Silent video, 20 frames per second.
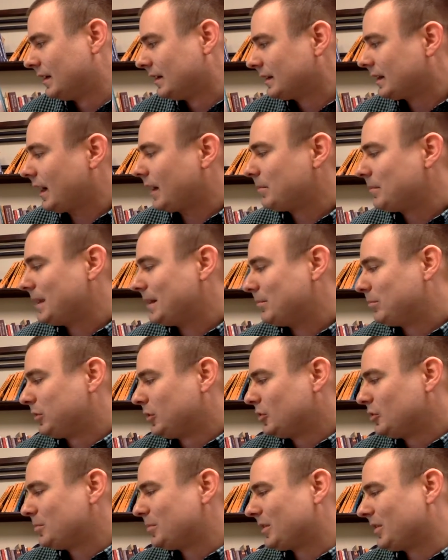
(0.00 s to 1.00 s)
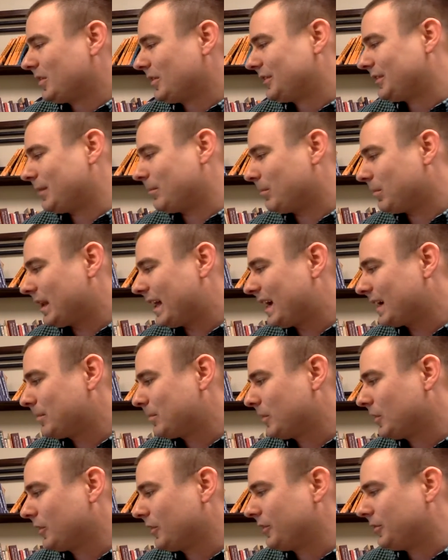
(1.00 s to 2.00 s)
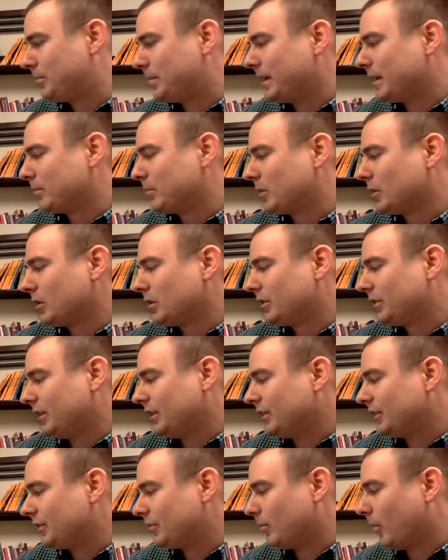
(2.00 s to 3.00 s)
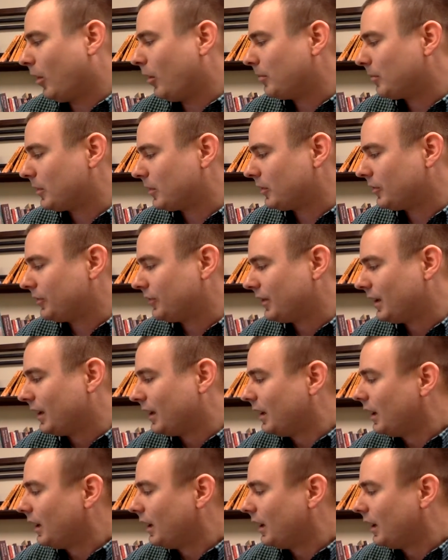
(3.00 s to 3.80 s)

God made bluebirds and blackbirds, big birds and small birds,